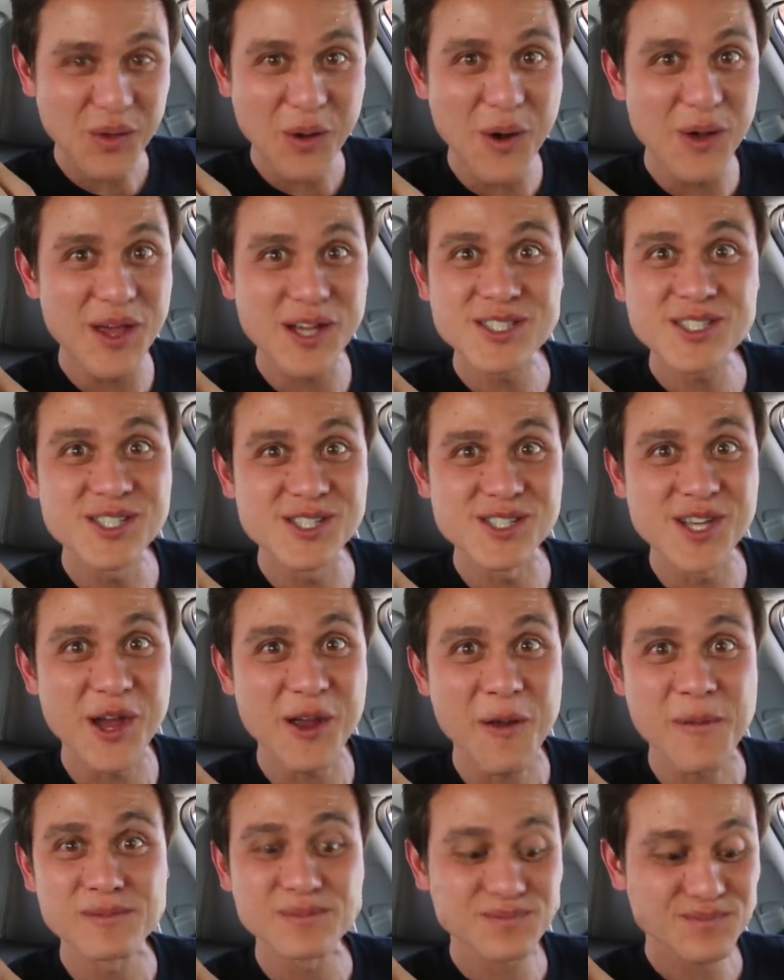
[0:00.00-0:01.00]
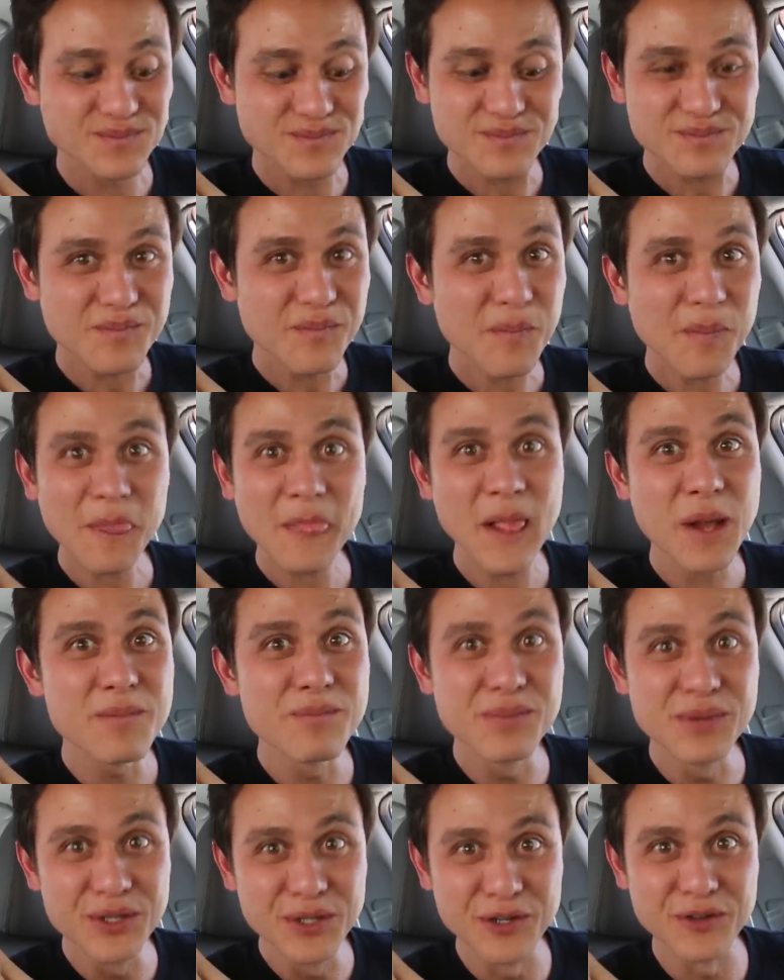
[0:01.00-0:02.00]
Oh, that's just like
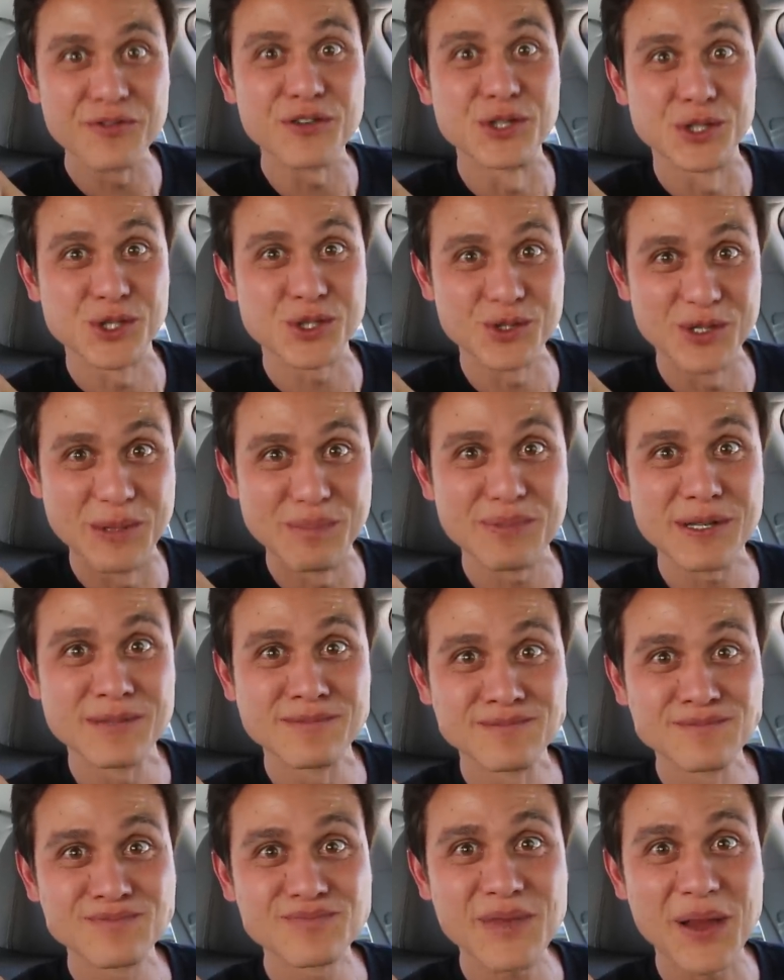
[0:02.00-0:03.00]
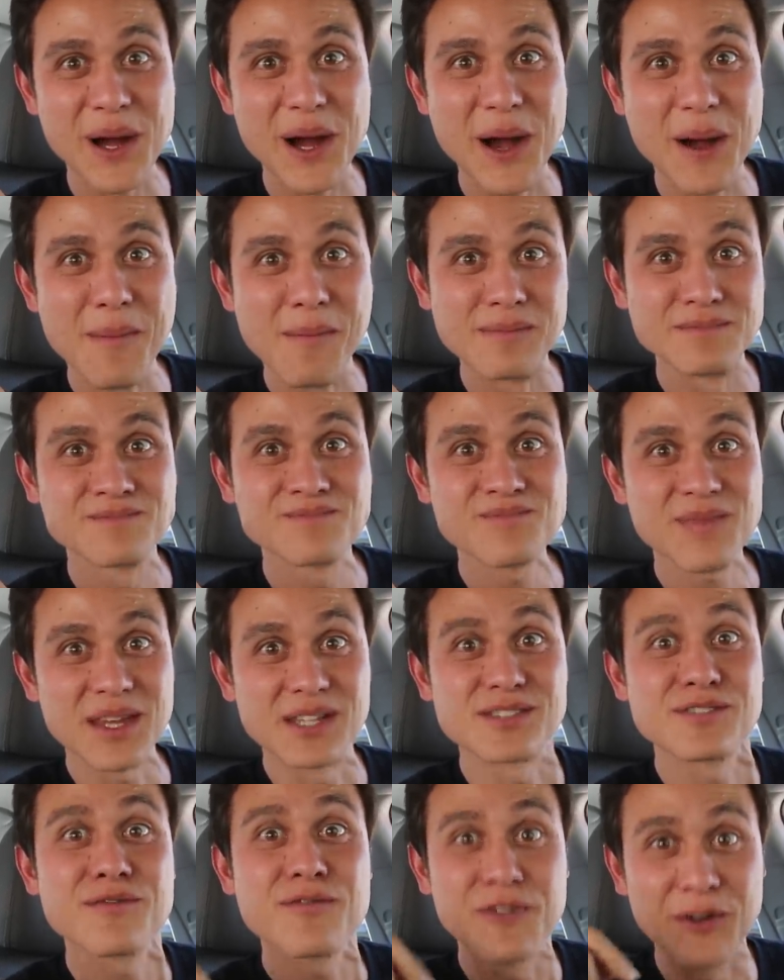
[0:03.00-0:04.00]
beautiful shrimp.
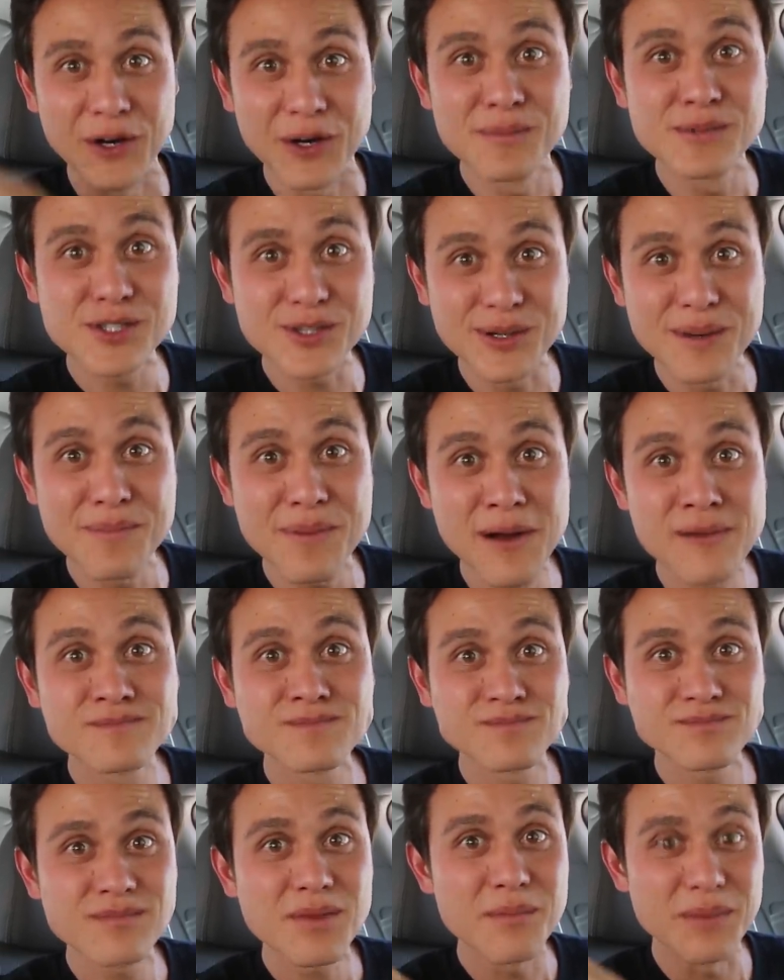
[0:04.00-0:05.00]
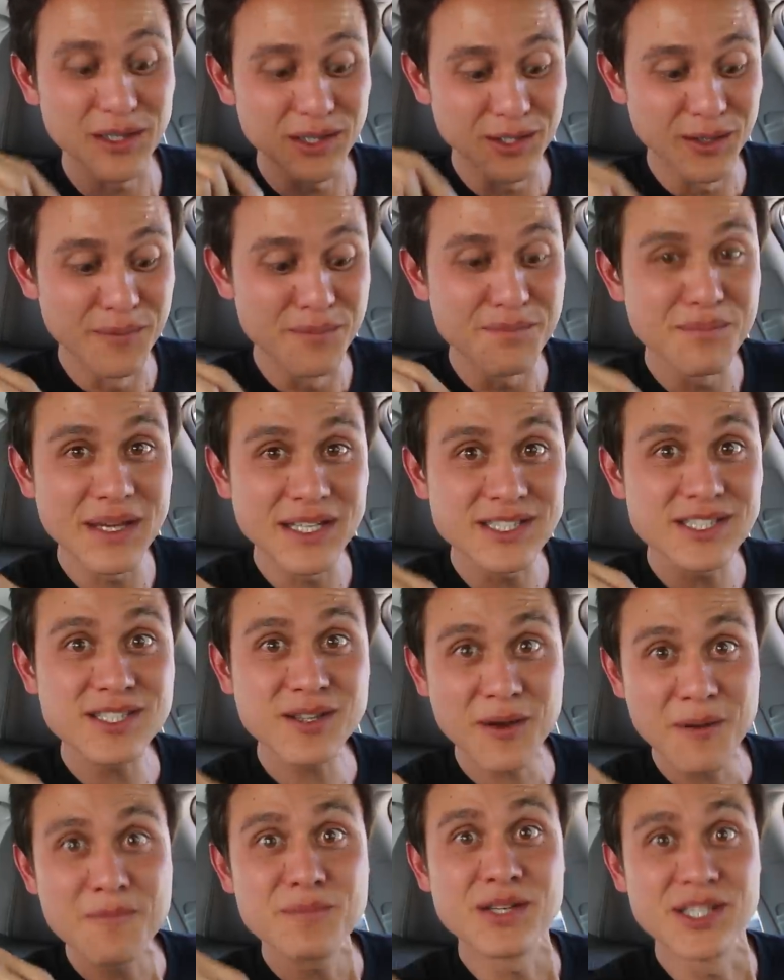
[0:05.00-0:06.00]
It's firm shrimp, but little
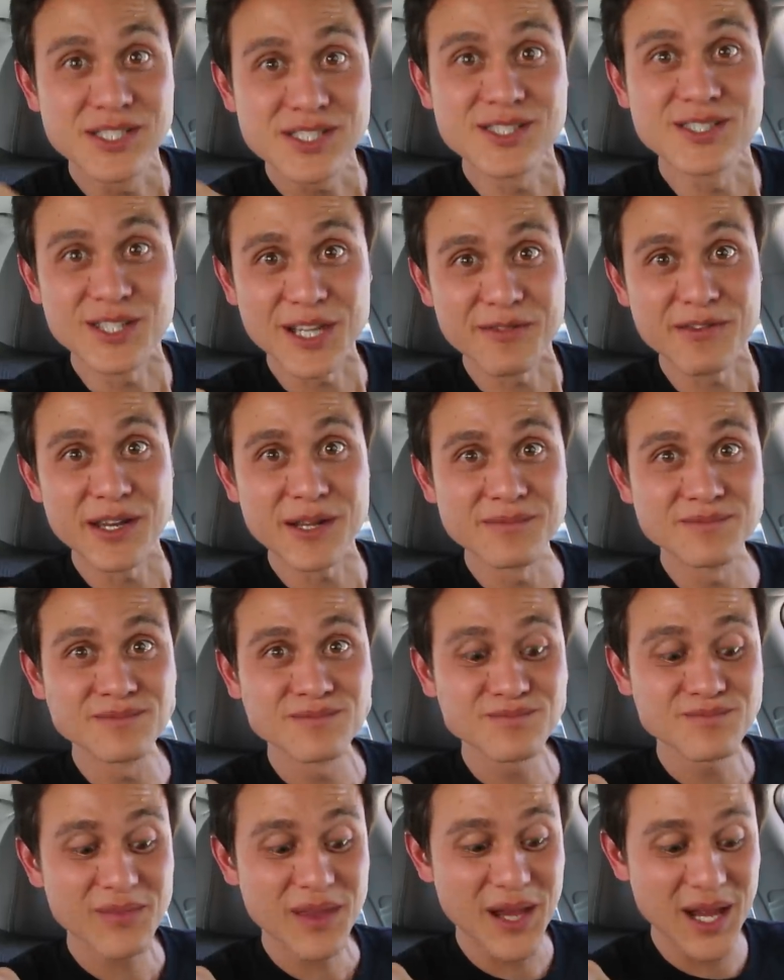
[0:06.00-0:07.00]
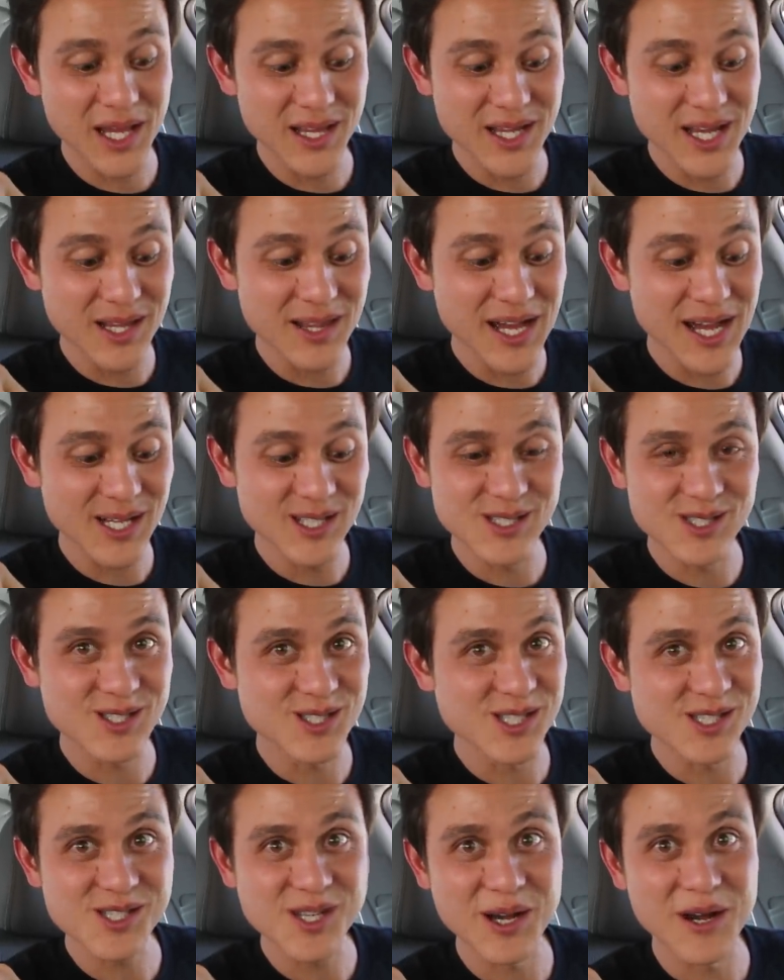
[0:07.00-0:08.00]
minced pieces of it. And then that is
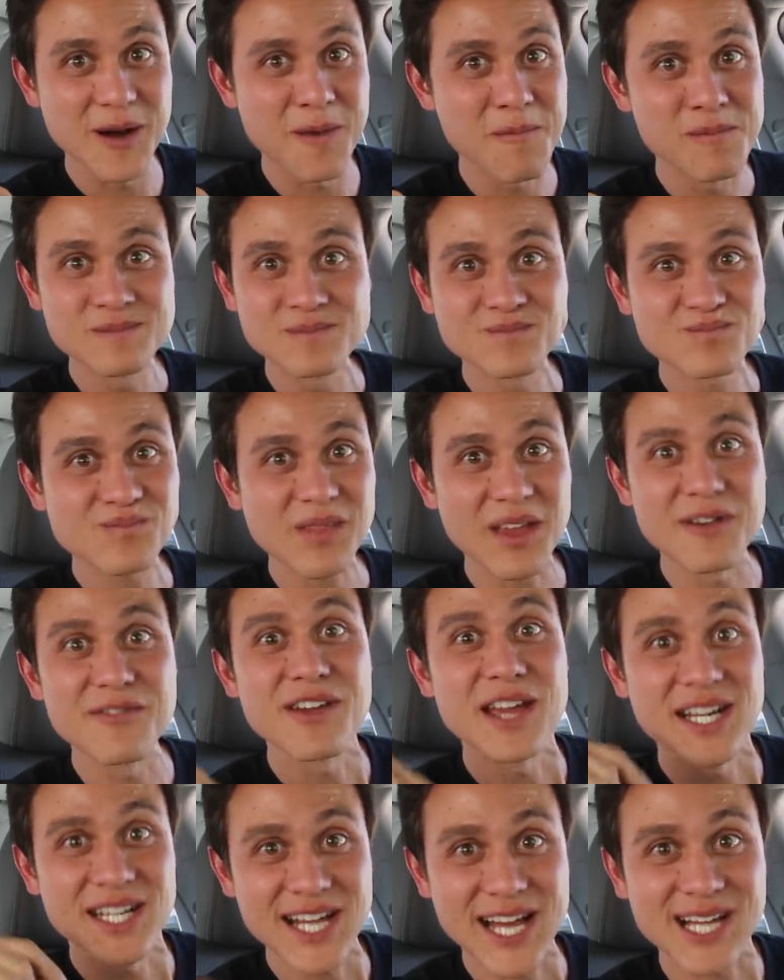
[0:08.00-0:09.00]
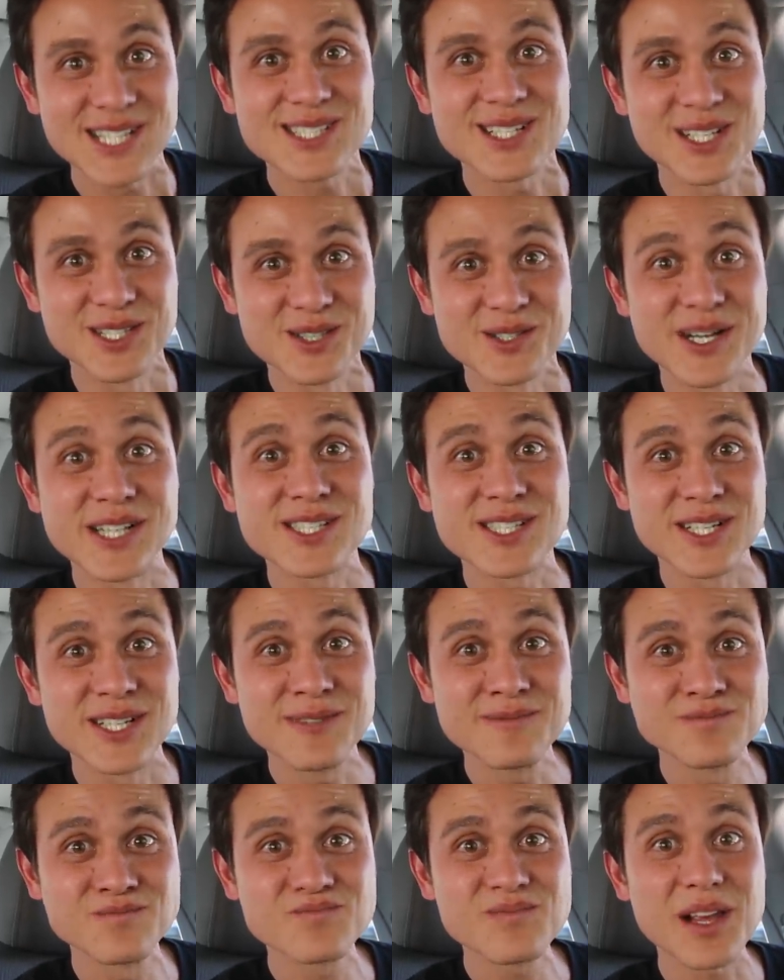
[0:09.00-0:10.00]
just a fantastic
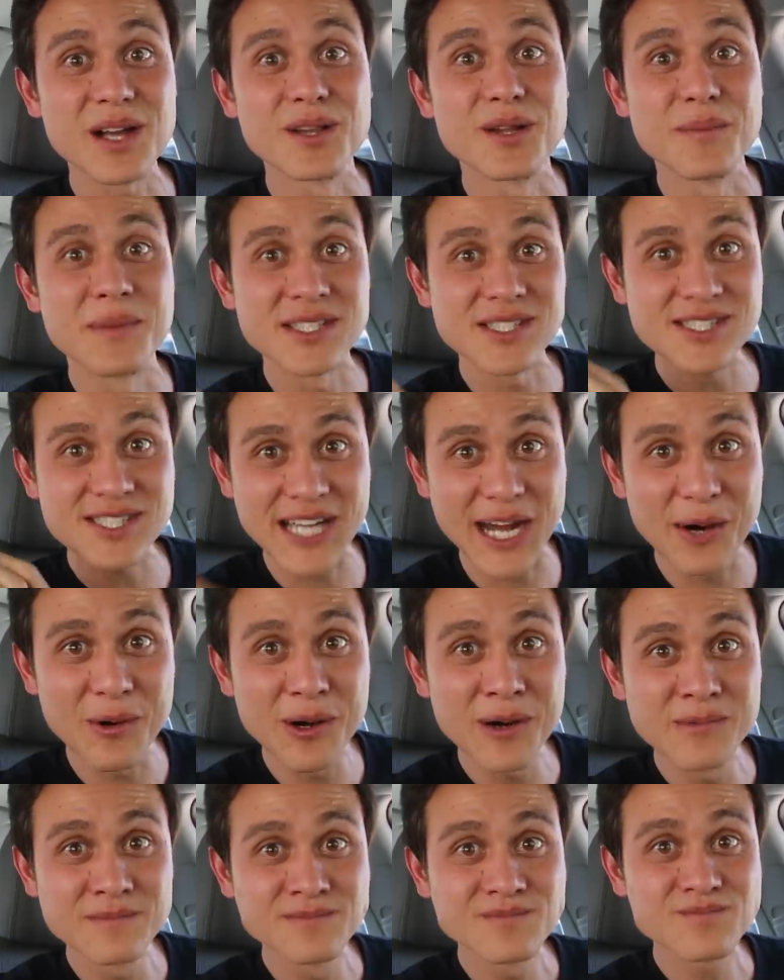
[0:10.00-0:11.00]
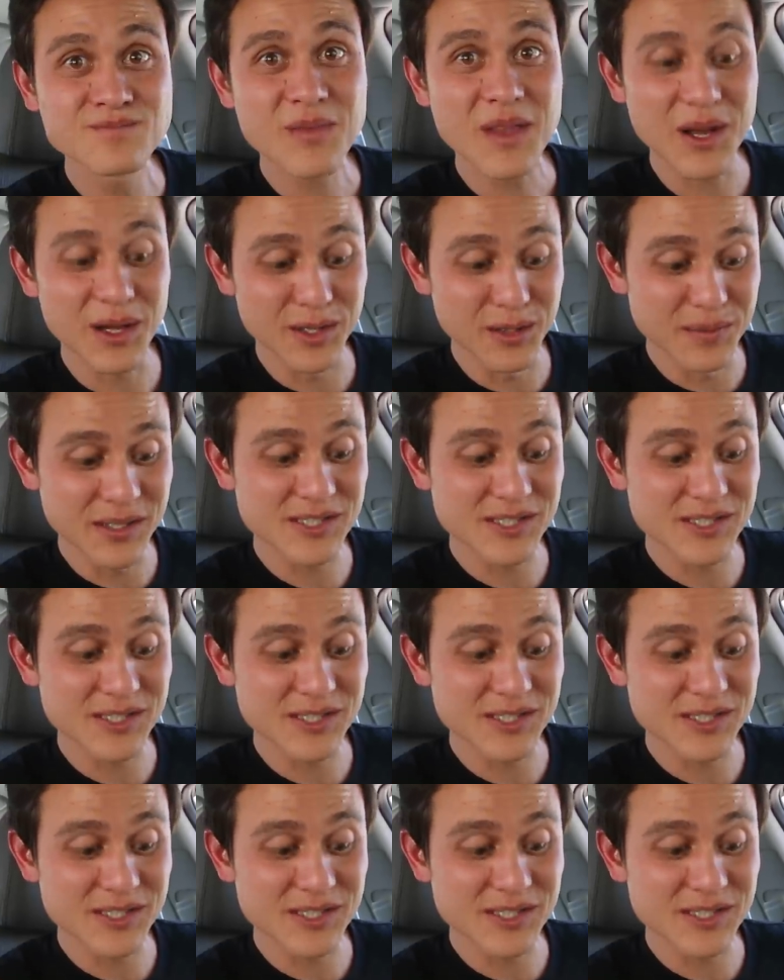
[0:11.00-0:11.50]
dressing, a little bit sour, a little